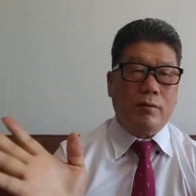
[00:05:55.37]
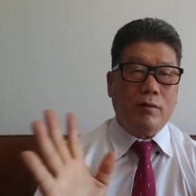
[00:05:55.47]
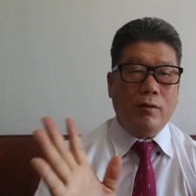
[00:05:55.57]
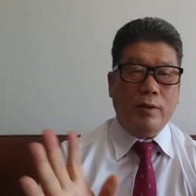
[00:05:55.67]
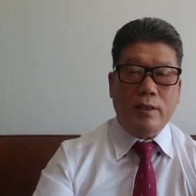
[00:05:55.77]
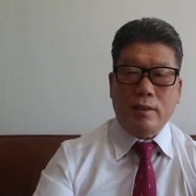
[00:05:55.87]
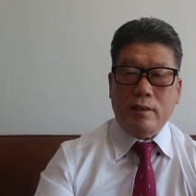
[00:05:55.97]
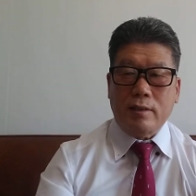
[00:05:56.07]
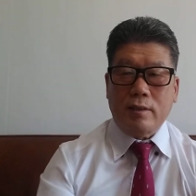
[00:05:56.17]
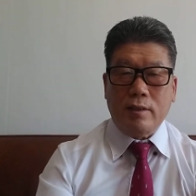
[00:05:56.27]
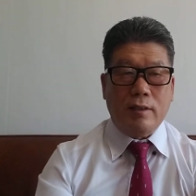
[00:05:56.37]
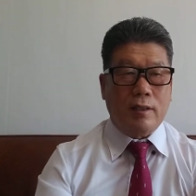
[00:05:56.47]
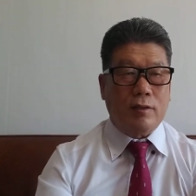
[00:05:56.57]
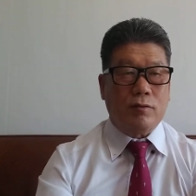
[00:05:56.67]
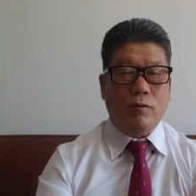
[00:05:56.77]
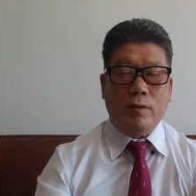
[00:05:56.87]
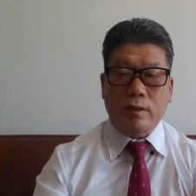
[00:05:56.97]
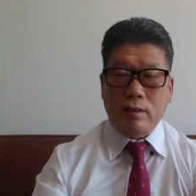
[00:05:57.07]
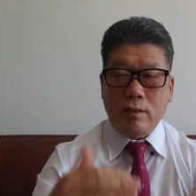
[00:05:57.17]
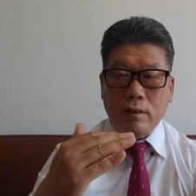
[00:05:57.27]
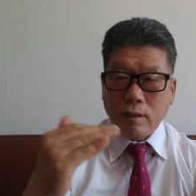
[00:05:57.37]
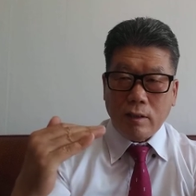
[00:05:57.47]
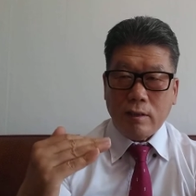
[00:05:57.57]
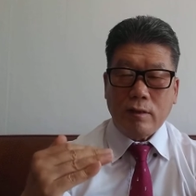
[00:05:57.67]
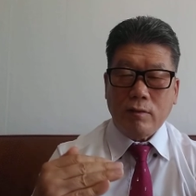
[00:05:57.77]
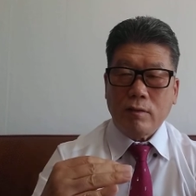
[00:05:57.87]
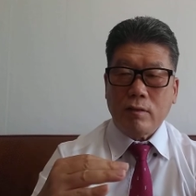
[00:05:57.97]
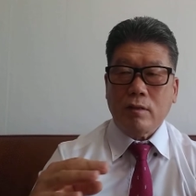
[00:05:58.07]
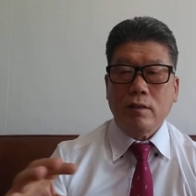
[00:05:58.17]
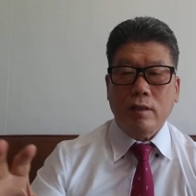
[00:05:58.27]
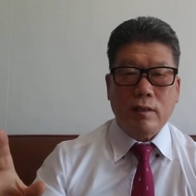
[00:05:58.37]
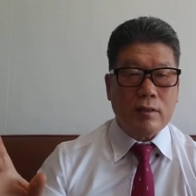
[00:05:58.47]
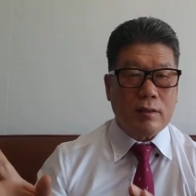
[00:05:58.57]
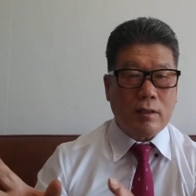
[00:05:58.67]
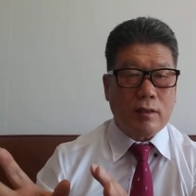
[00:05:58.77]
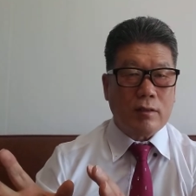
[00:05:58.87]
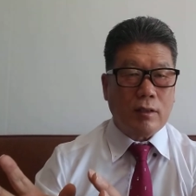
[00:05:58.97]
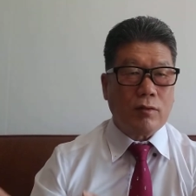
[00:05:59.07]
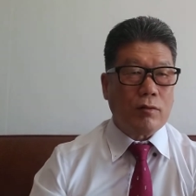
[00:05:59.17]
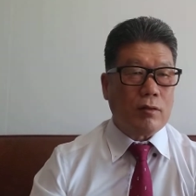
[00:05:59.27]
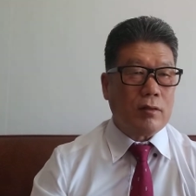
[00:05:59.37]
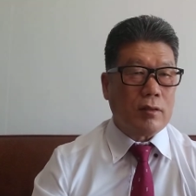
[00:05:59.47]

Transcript: normally is not so much strict. Already is secured